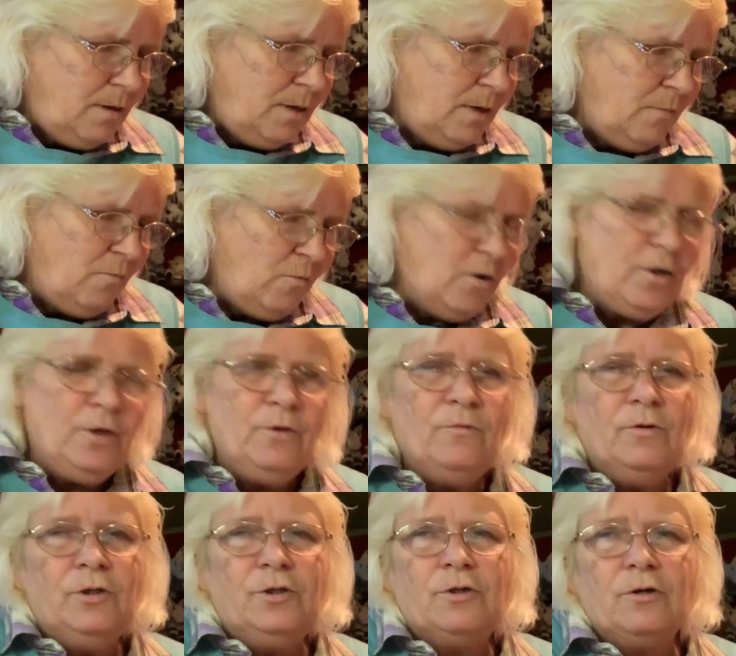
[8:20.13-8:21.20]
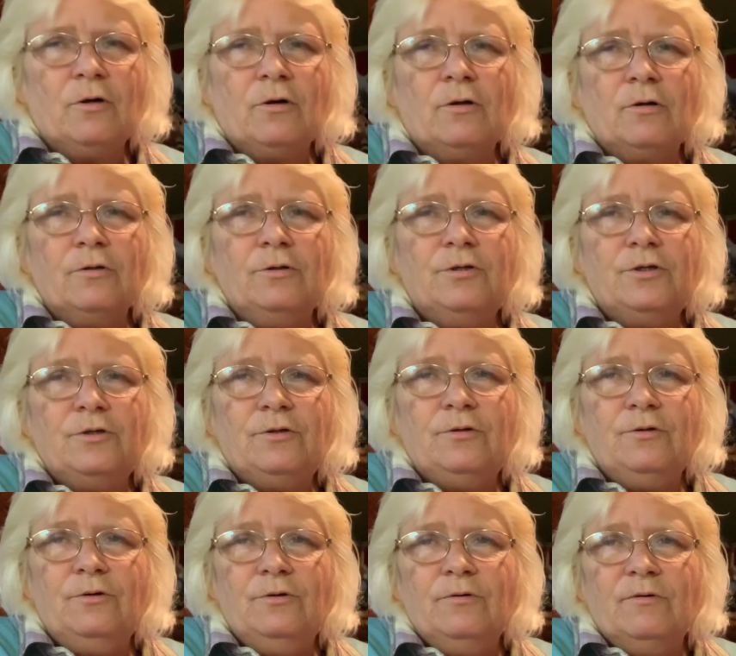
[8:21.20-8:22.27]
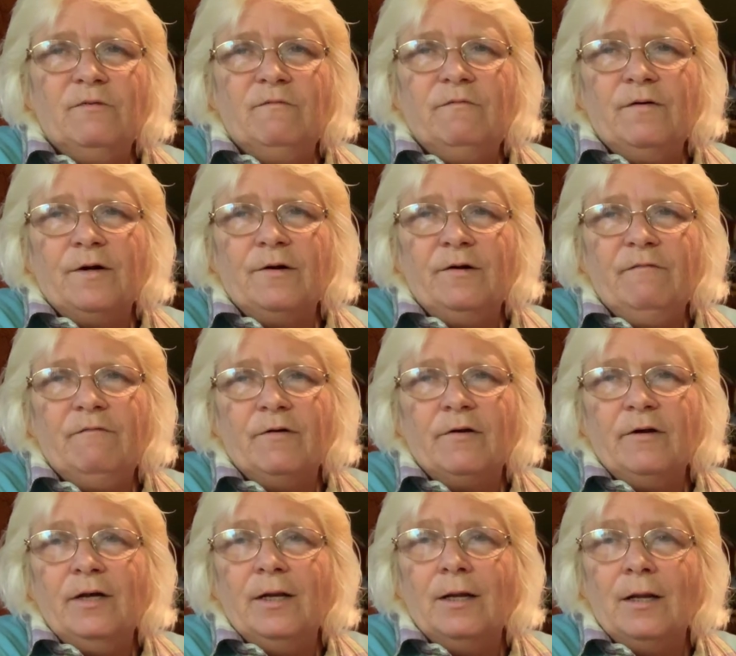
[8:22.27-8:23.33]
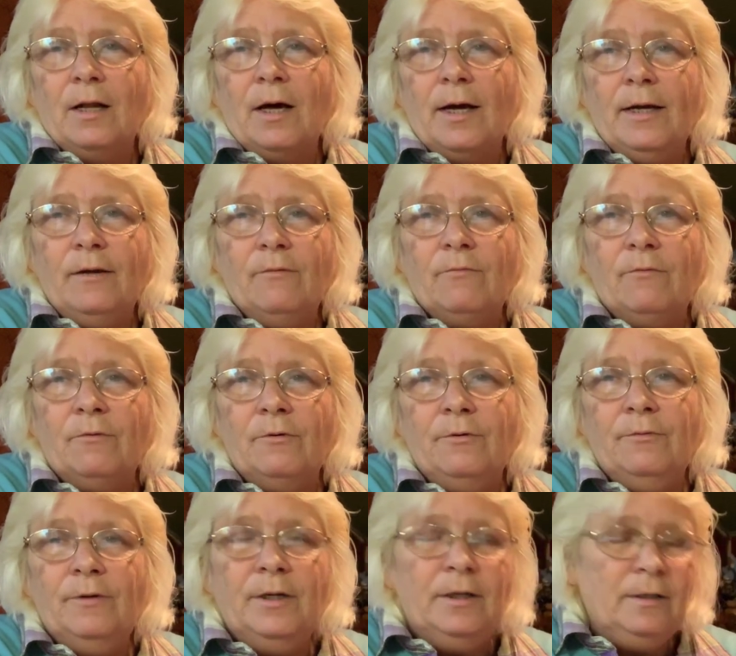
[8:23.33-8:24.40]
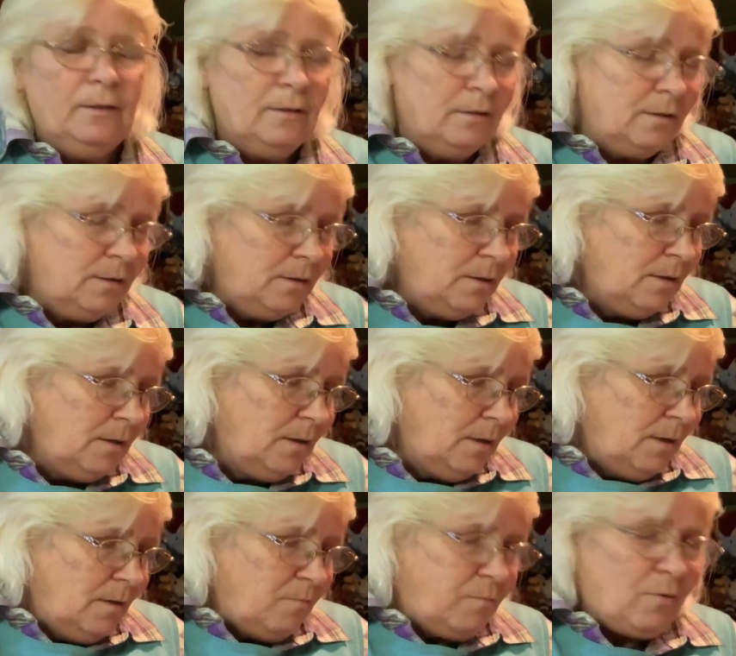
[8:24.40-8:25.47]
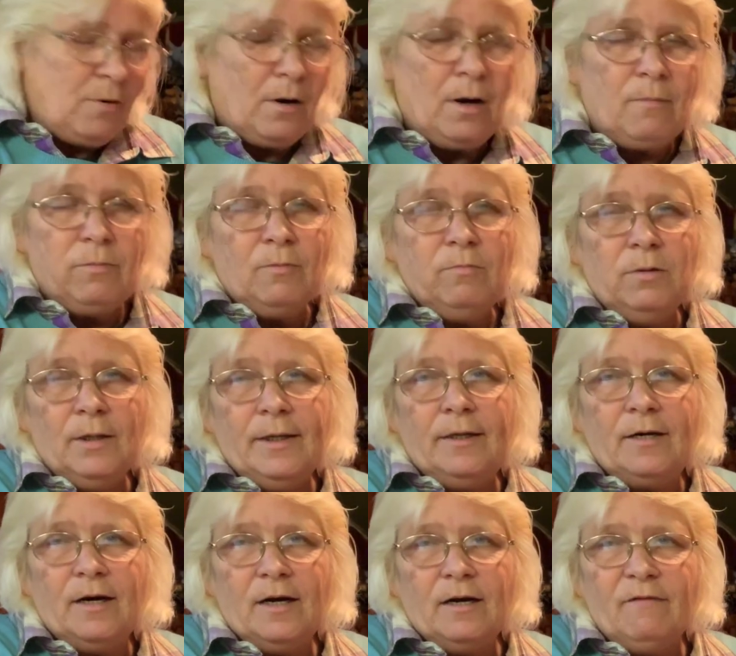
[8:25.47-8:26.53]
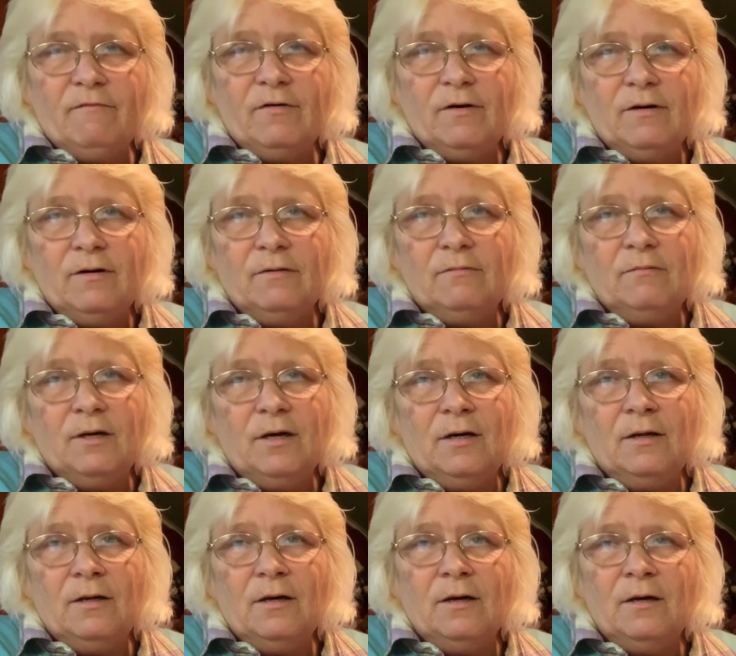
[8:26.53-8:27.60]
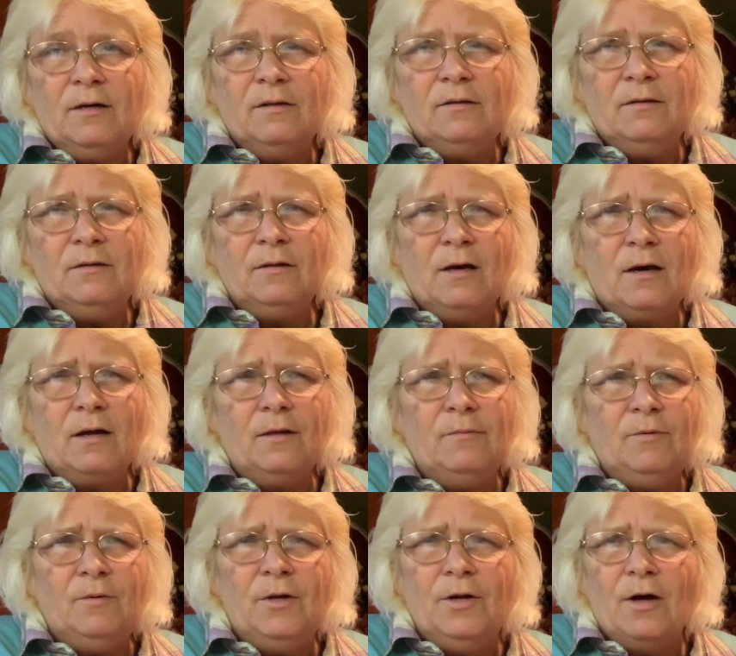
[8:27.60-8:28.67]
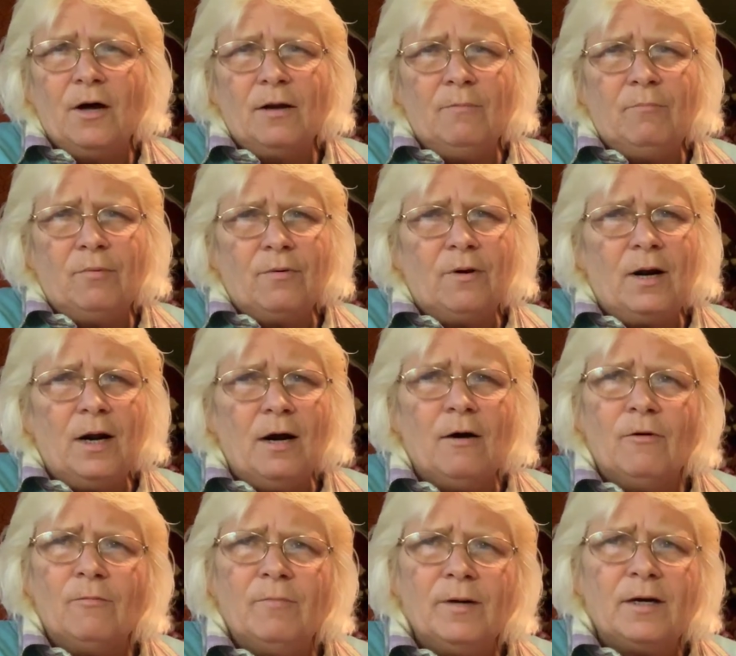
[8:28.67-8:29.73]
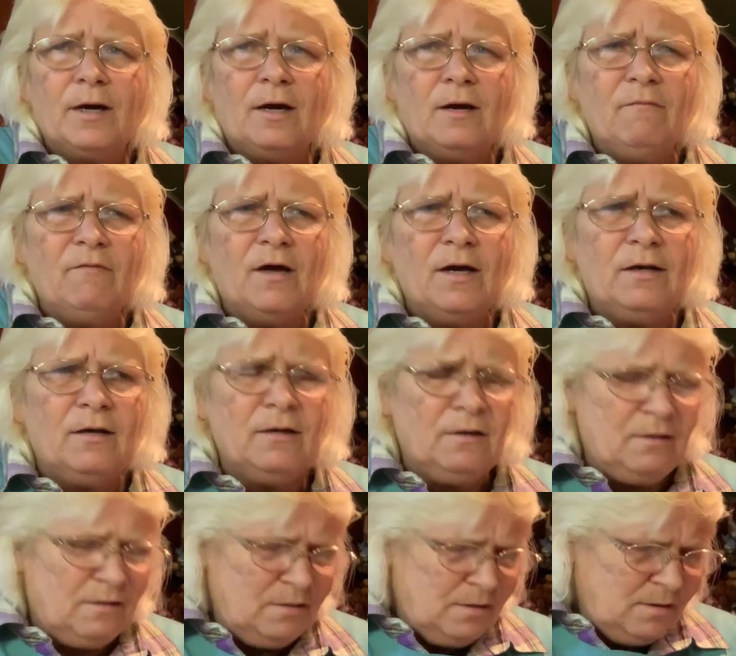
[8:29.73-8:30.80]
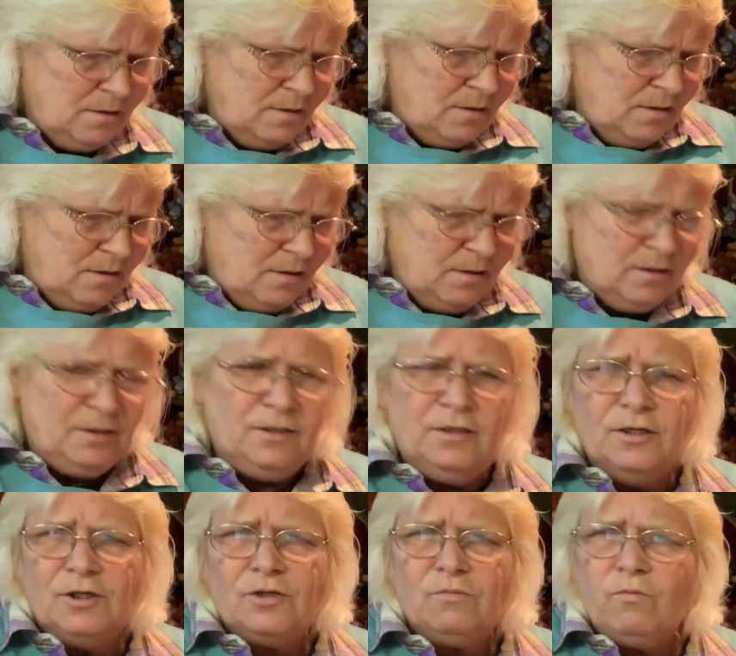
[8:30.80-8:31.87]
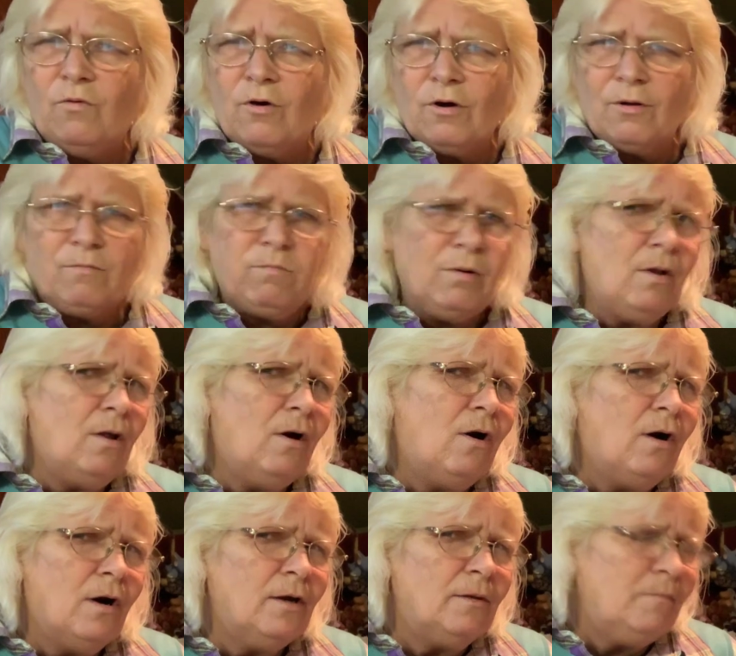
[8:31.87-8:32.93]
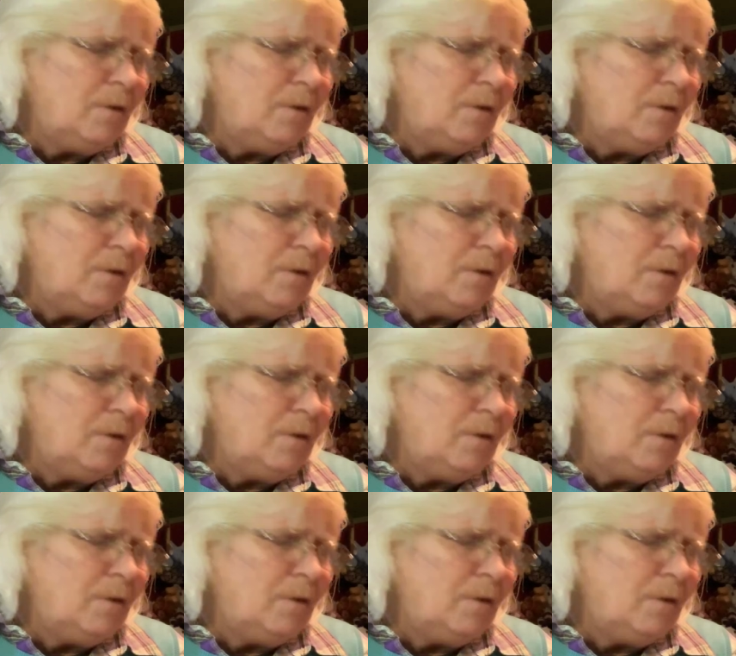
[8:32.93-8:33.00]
and what you would charge to do a very, very light rooting, probably kind of not a brown, but kind of like a dishwater blonde,